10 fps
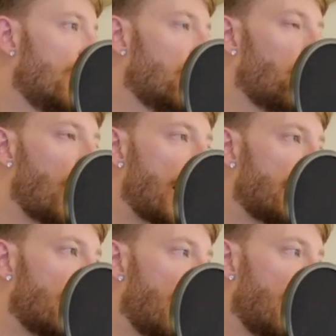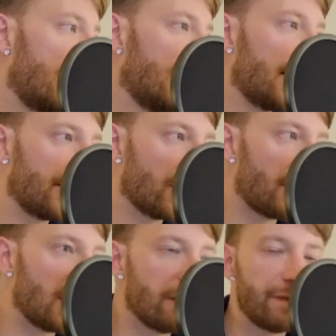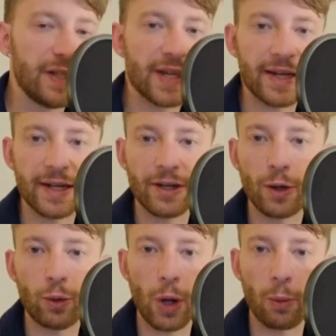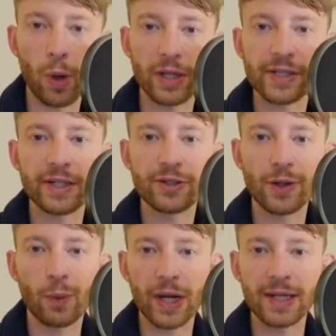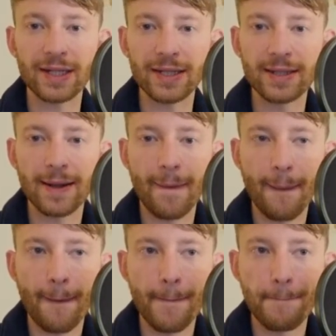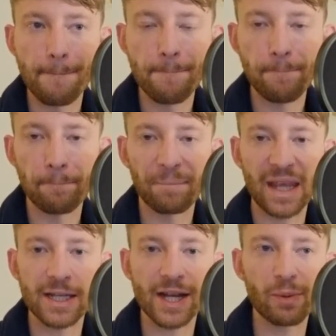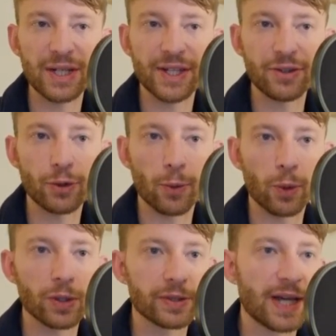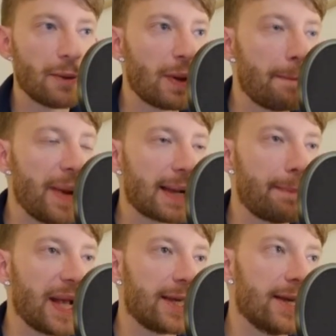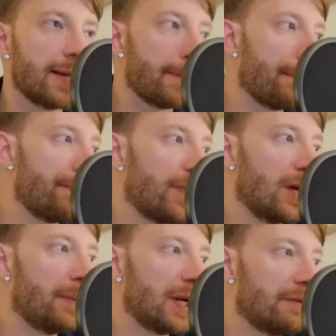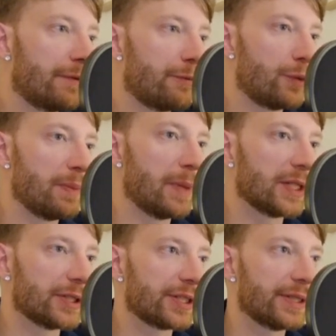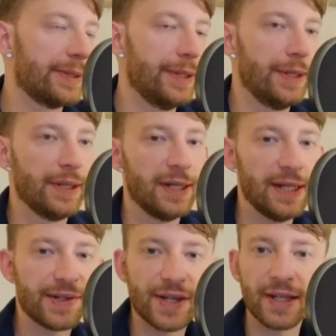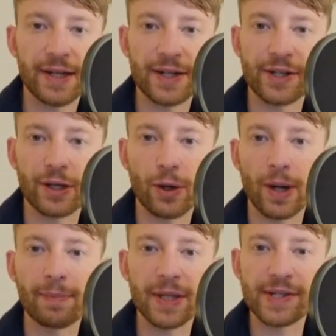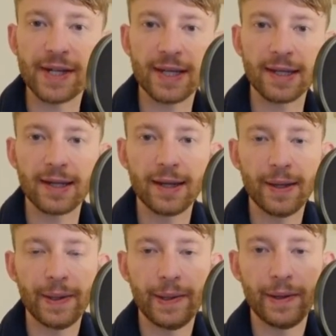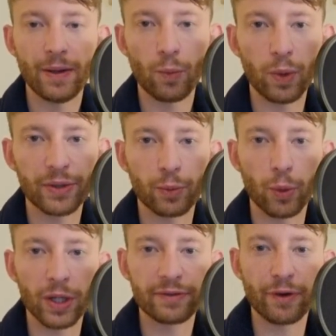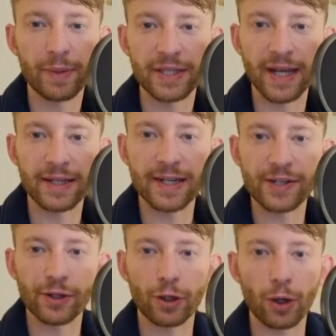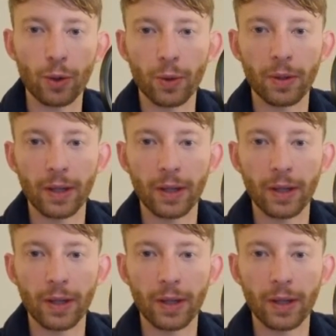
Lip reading: When I landed on my own feet, I didn't know who I was. So what I did is I went into the world. I went backpacking on my own for 3 months. That's 10 years ago. I'm not saying what worked for me 10 years ago